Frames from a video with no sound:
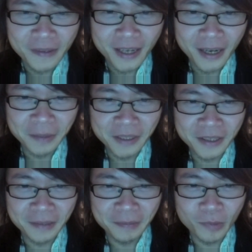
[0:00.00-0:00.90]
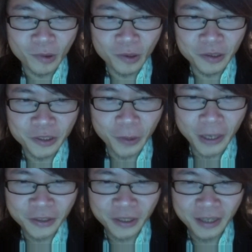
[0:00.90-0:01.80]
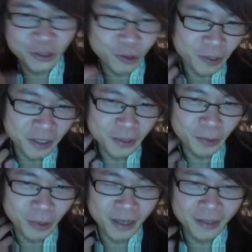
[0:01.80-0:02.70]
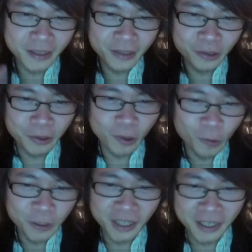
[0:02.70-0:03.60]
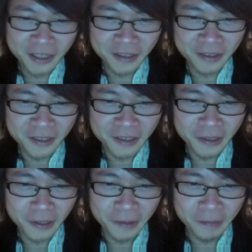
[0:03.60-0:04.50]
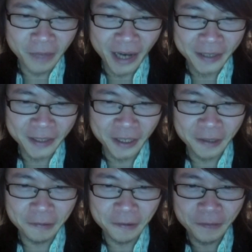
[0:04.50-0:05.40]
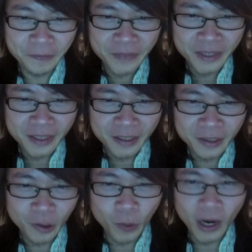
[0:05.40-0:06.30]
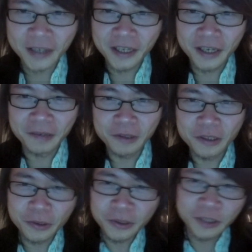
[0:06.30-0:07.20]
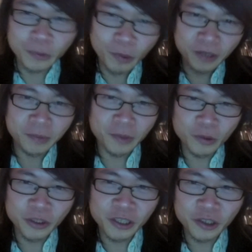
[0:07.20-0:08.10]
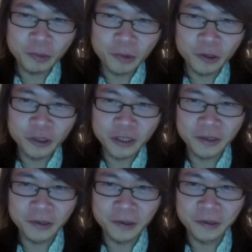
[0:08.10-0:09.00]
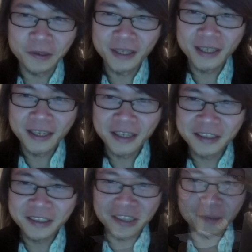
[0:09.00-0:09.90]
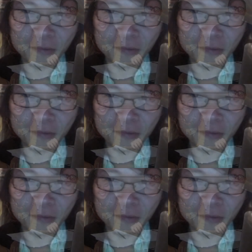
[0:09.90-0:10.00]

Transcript: and um, so I, I saw that you are actually organizing this um, archive. Yes. Whole archive. So is it one of the research project or? It's, just yeah,